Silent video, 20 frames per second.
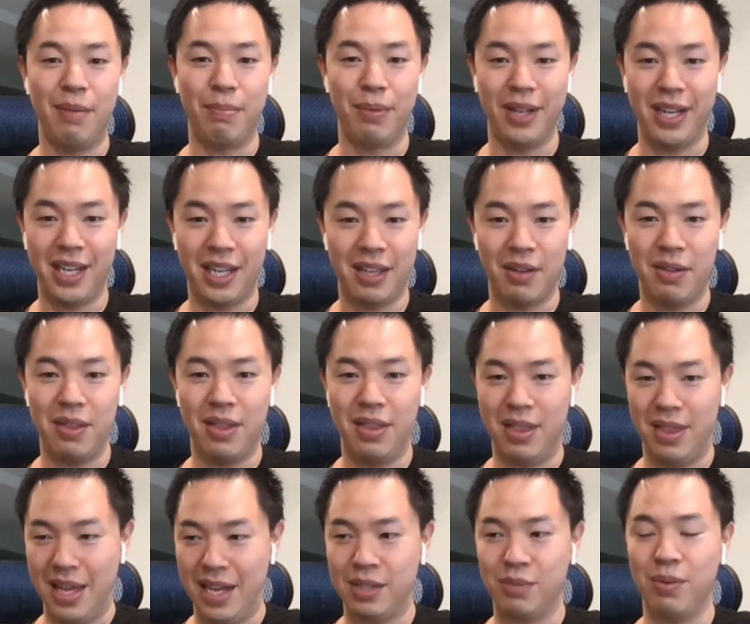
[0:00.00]
up like
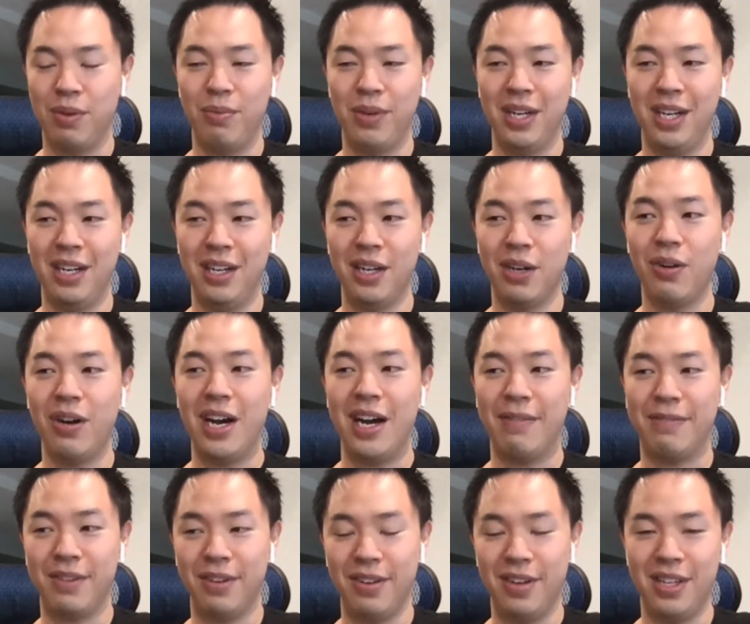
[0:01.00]
that's what we need to go
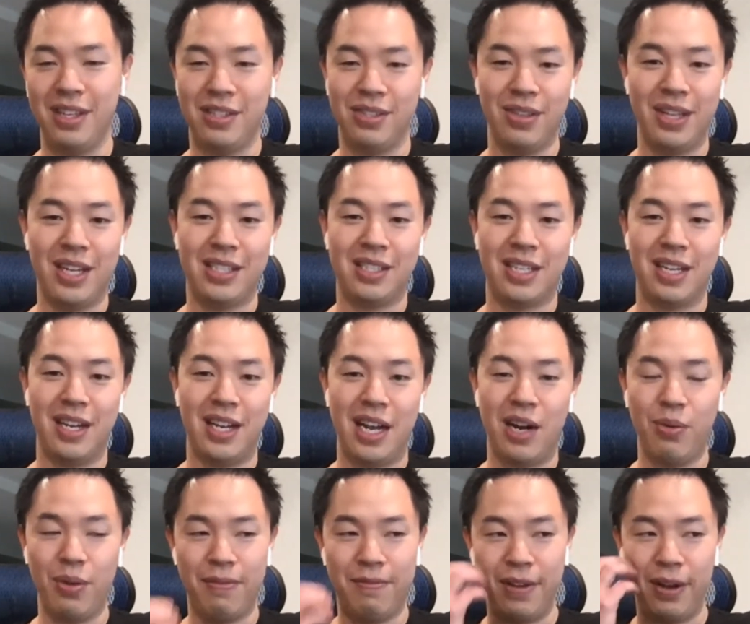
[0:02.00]
after. And so that's kind of
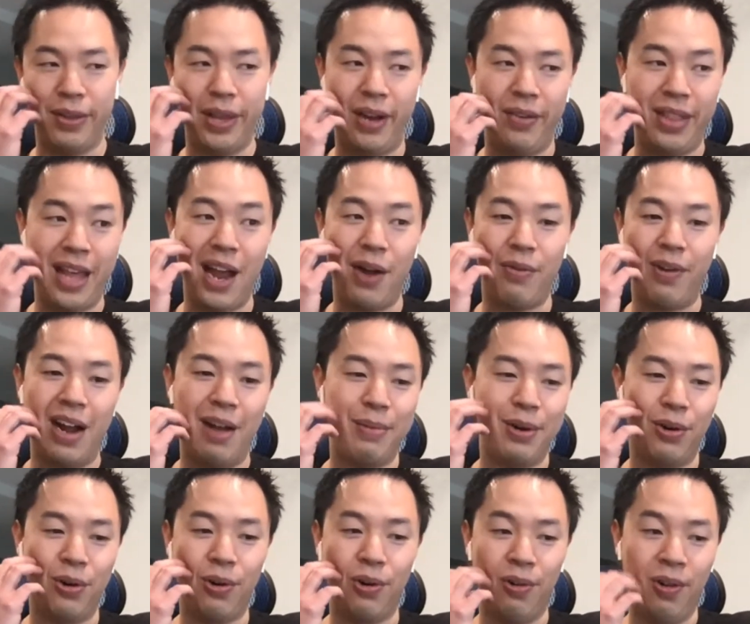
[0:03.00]
how we fell down that
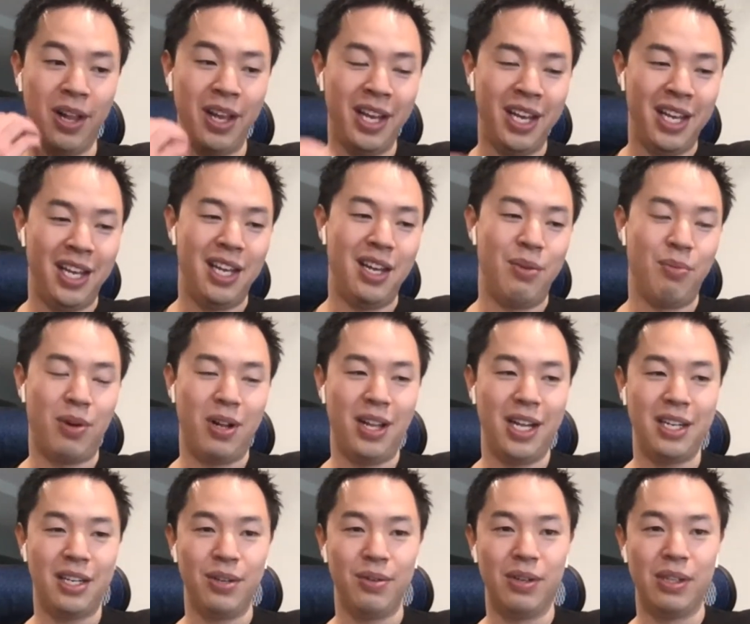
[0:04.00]
rabbit hole. And while
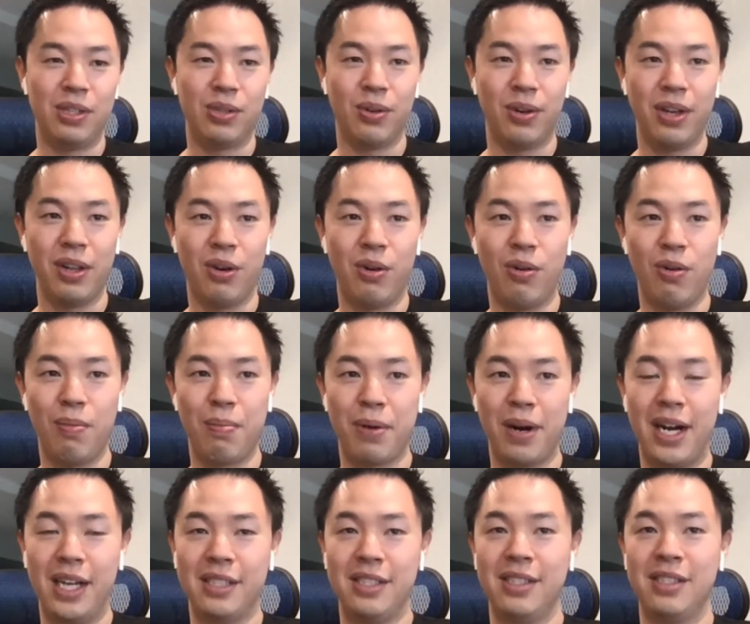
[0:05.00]
I do enjoy the whole
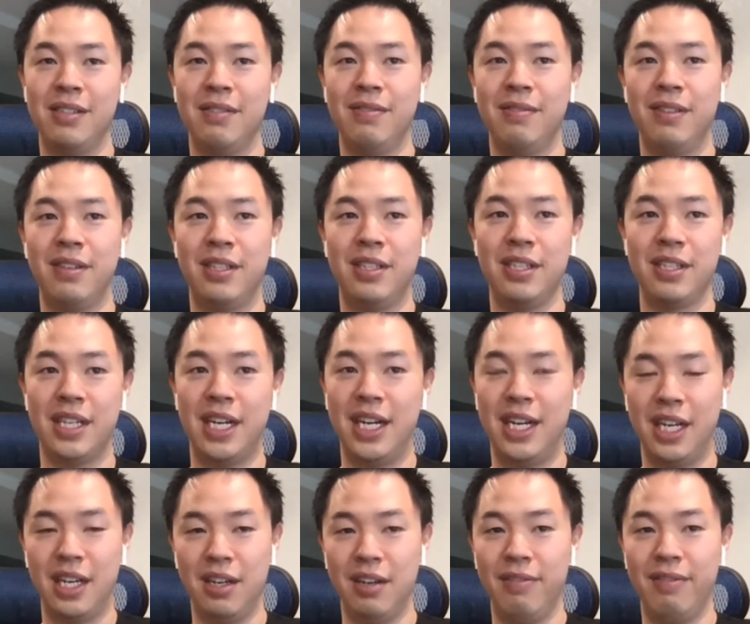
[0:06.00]
process of
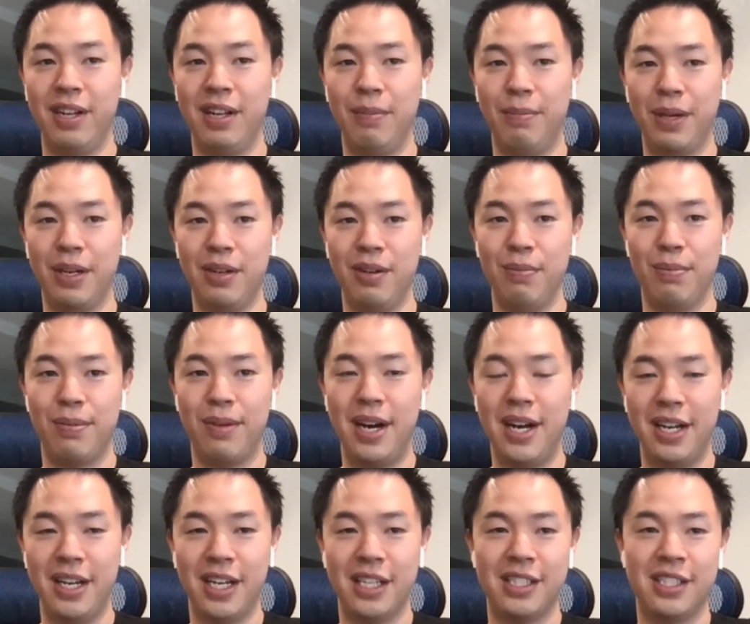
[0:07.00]
designing and developing new
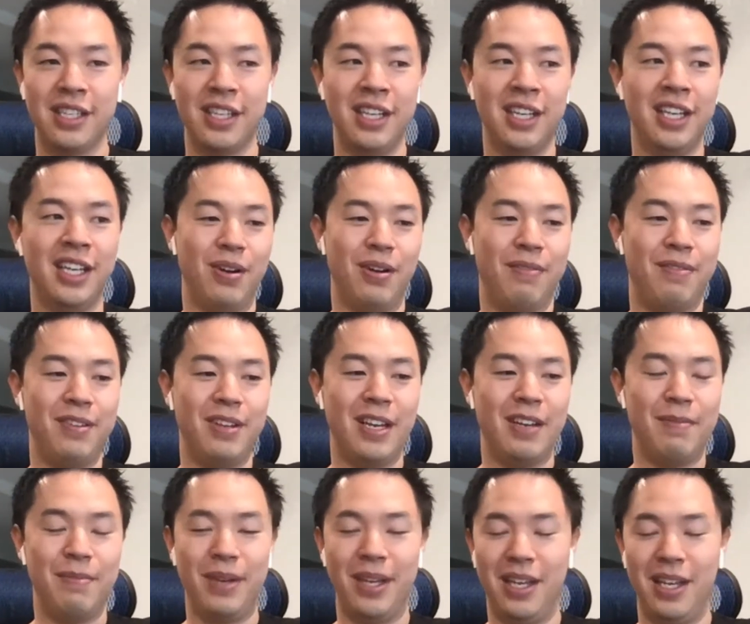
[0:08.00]
products, if you
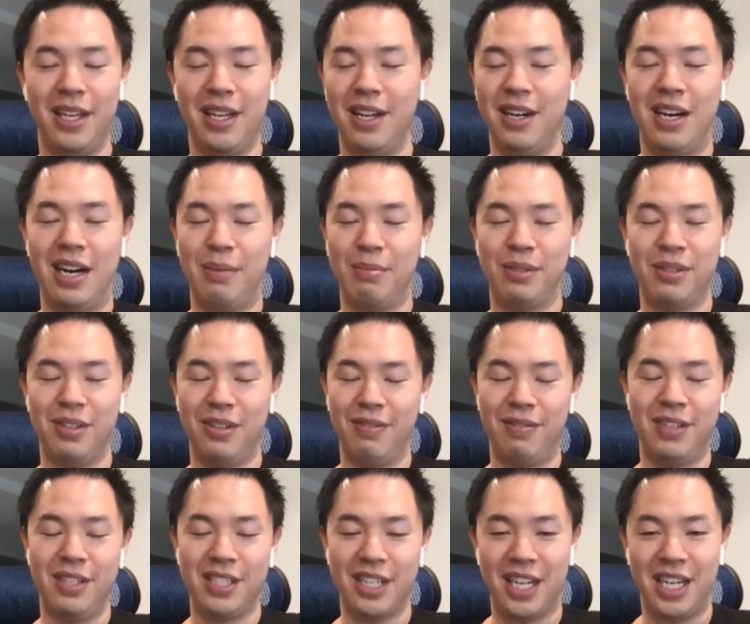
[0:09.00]
gave me an option
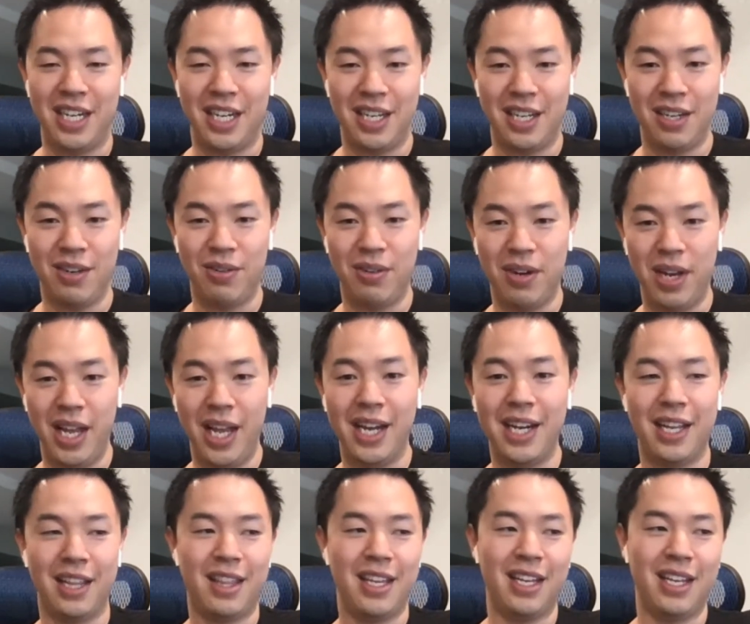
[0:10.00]
of designing
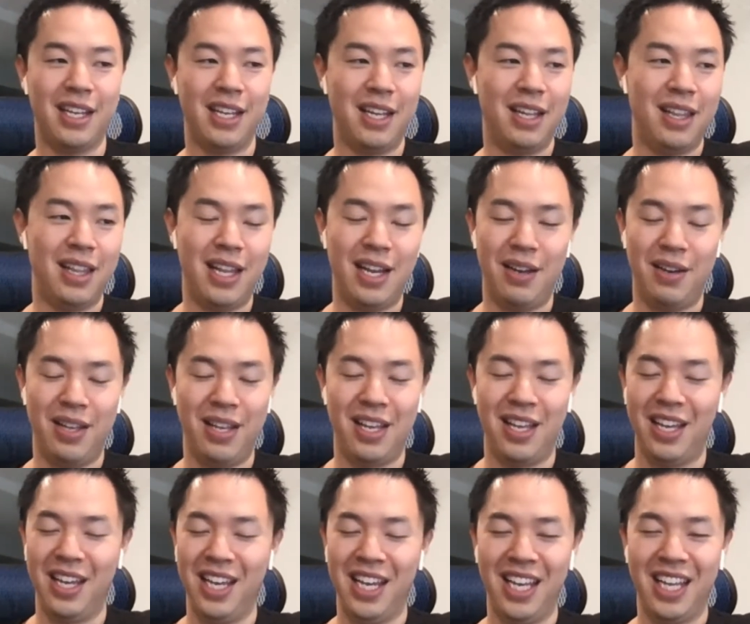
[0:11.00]
anything, that
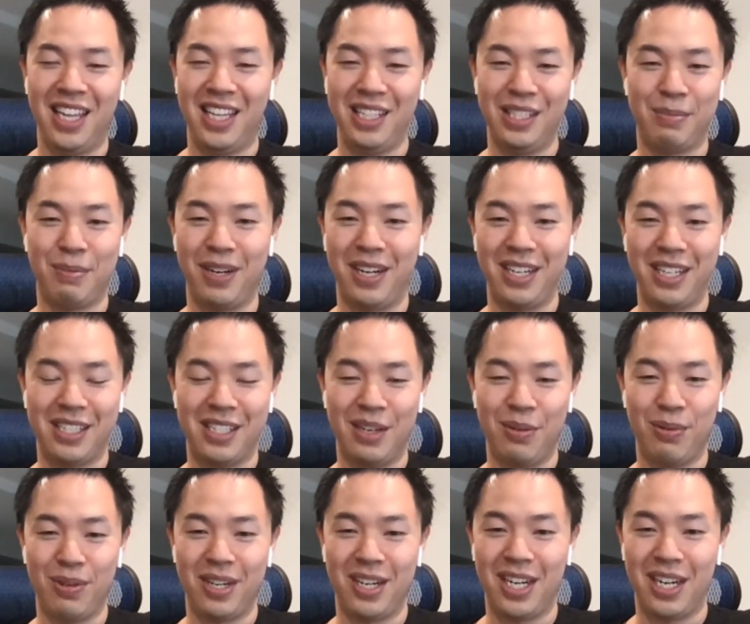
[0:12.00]
these products
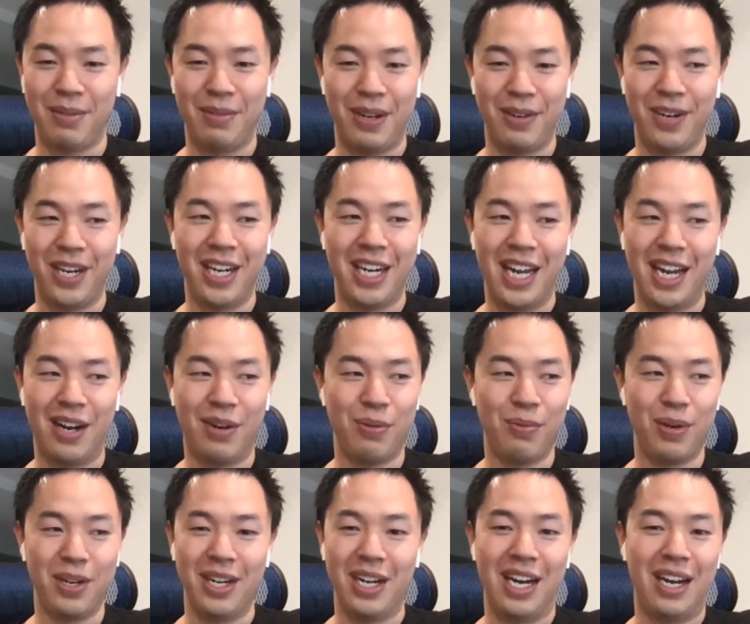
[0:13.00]
that we're talking about right now
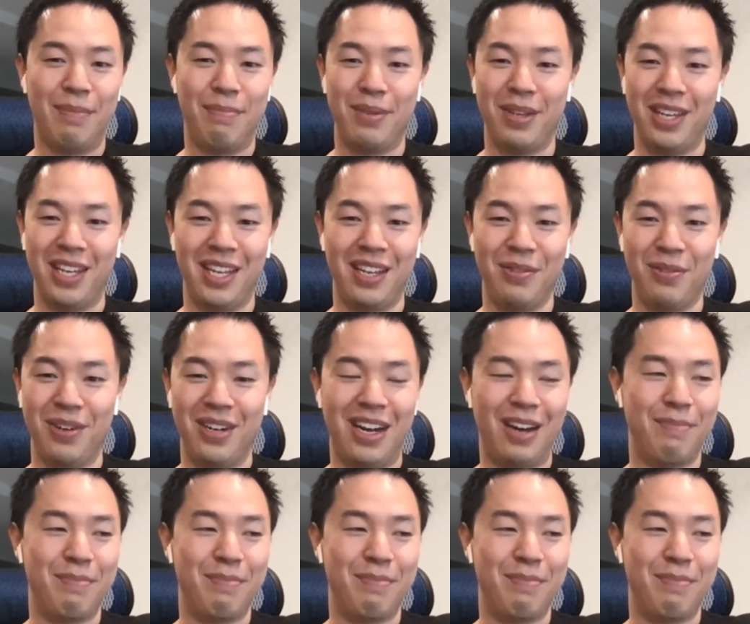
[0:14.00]
would not be